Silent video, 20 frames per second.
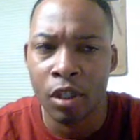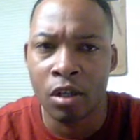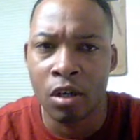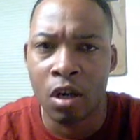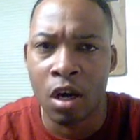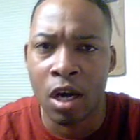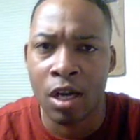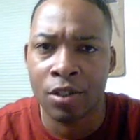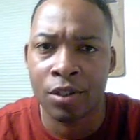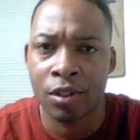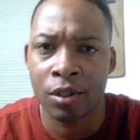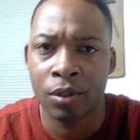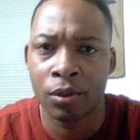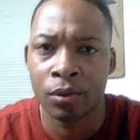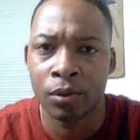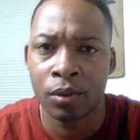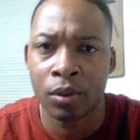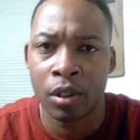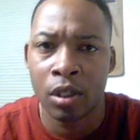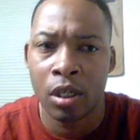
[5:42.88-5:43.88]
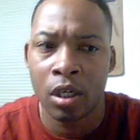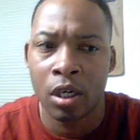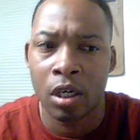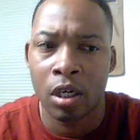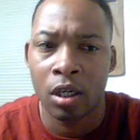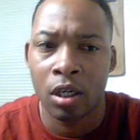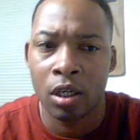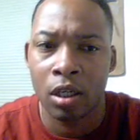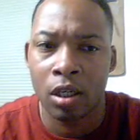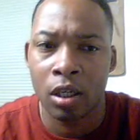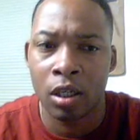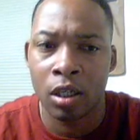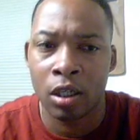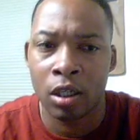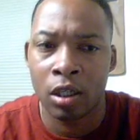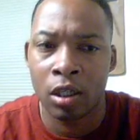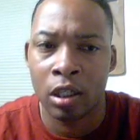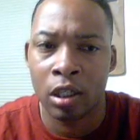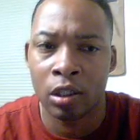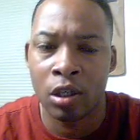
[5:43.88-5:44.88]
And also,
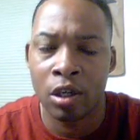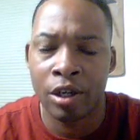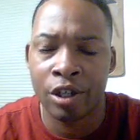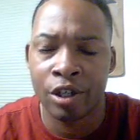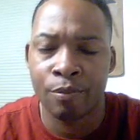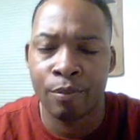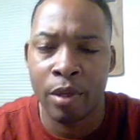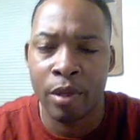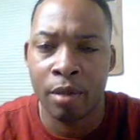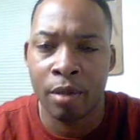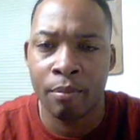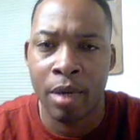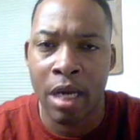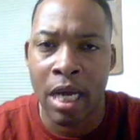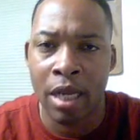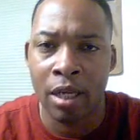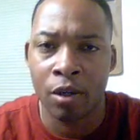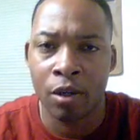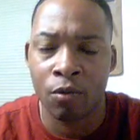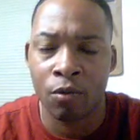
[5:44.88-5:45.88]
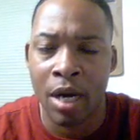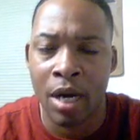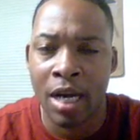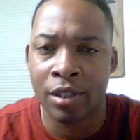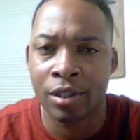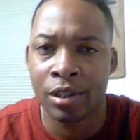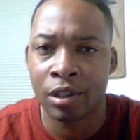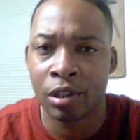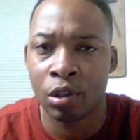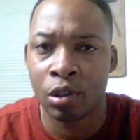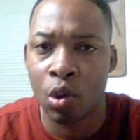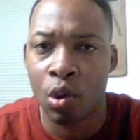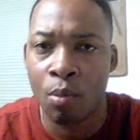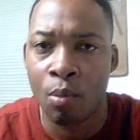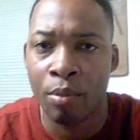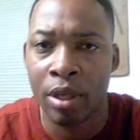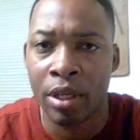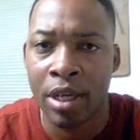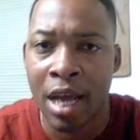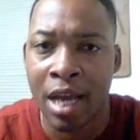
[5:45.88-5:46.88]
I learned to expand my horizons a
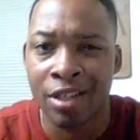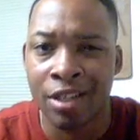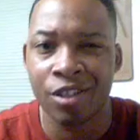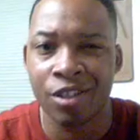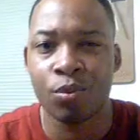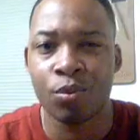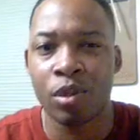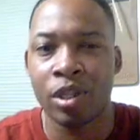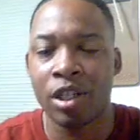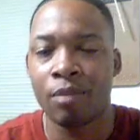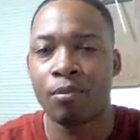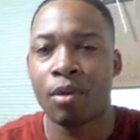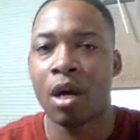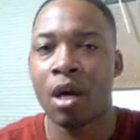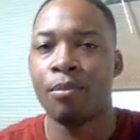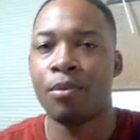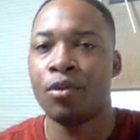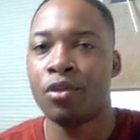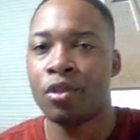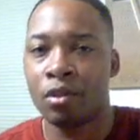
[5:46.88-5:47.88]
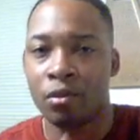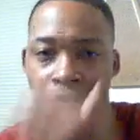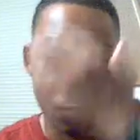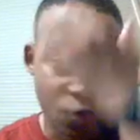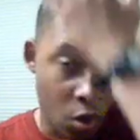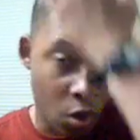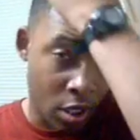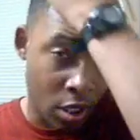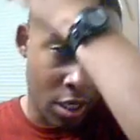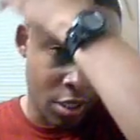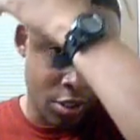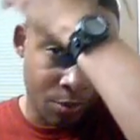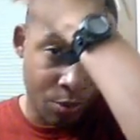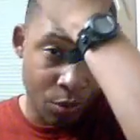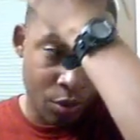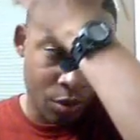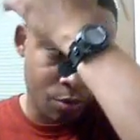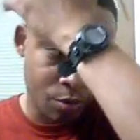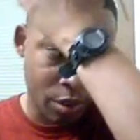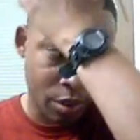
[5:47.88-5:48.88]
little bit, not just with hip hop music, with all kinds of
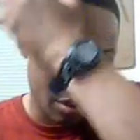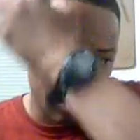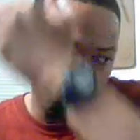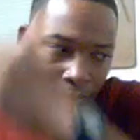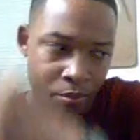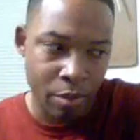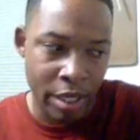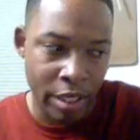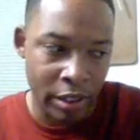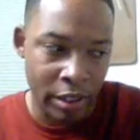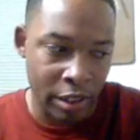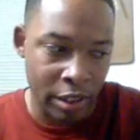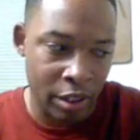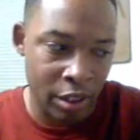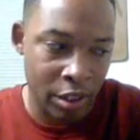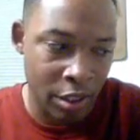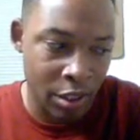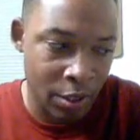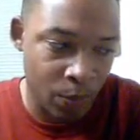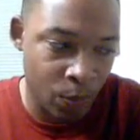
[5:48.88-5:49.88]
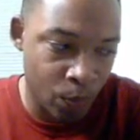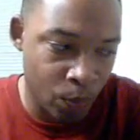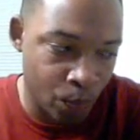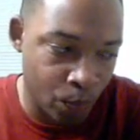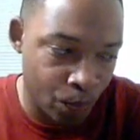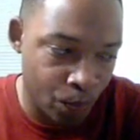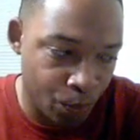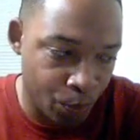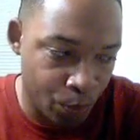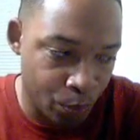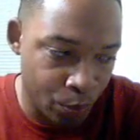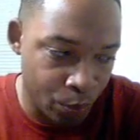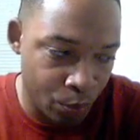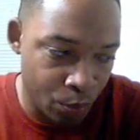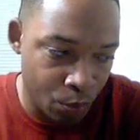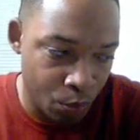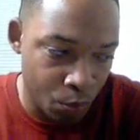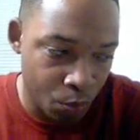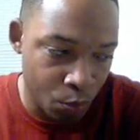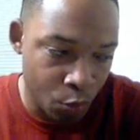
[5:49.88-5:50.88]
music, but mainly just
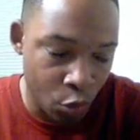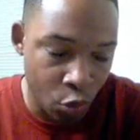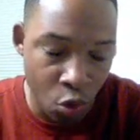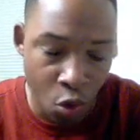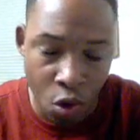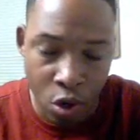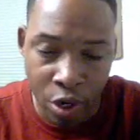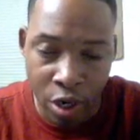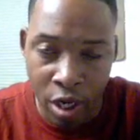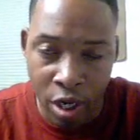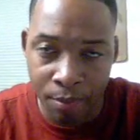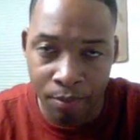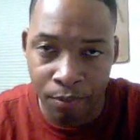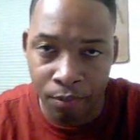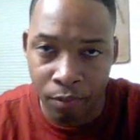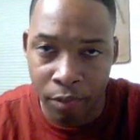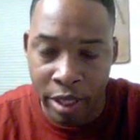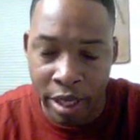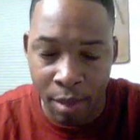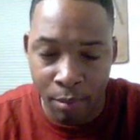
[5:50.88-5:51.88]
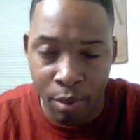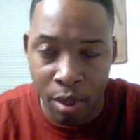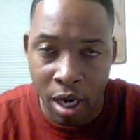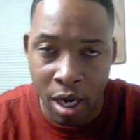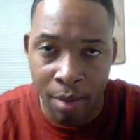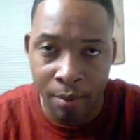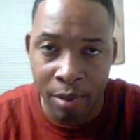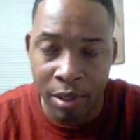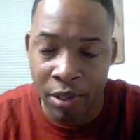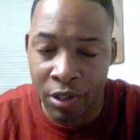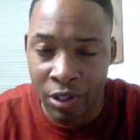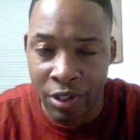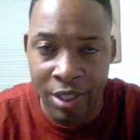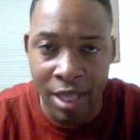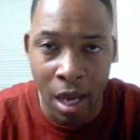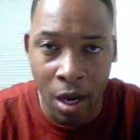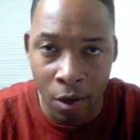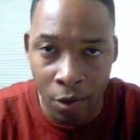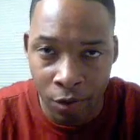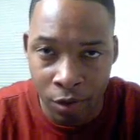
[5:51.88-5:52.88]
growing up hip hop in the
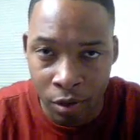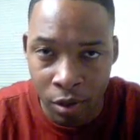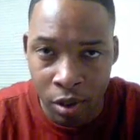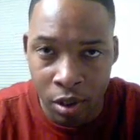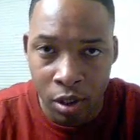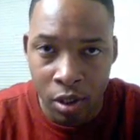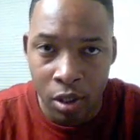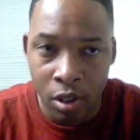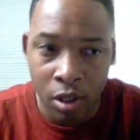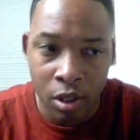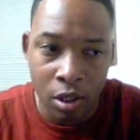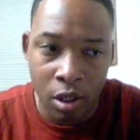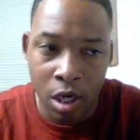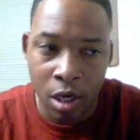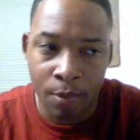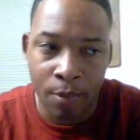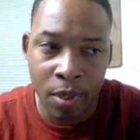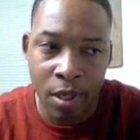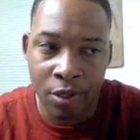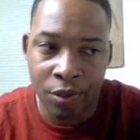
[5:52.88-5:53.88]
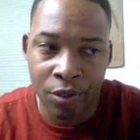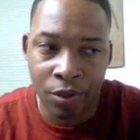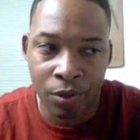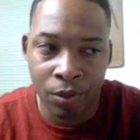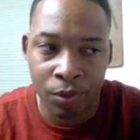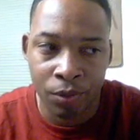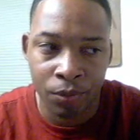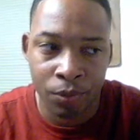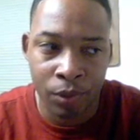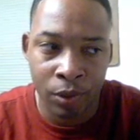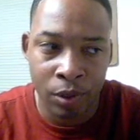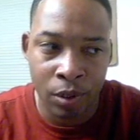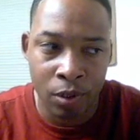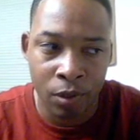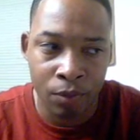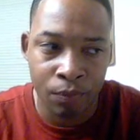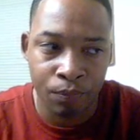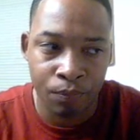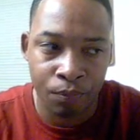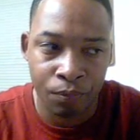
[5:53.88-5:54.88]
South. I'm also, you
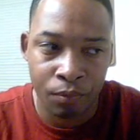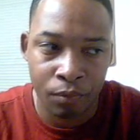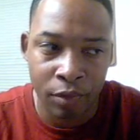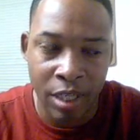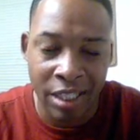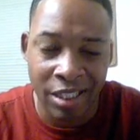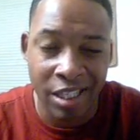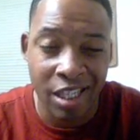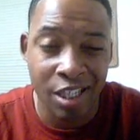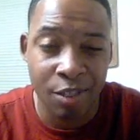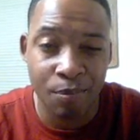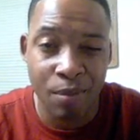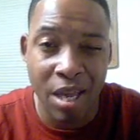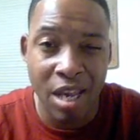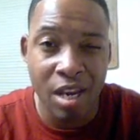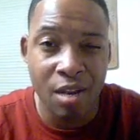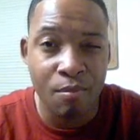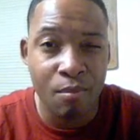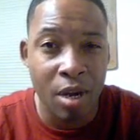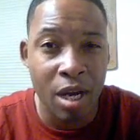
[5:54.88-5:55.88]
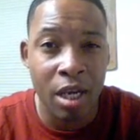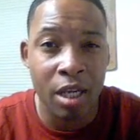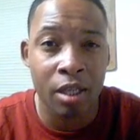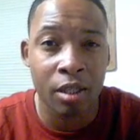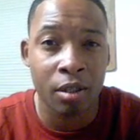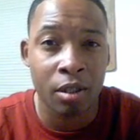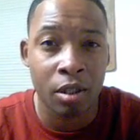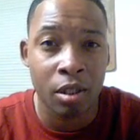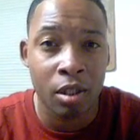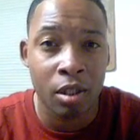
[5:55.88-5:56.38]
know, like I said, I expanded my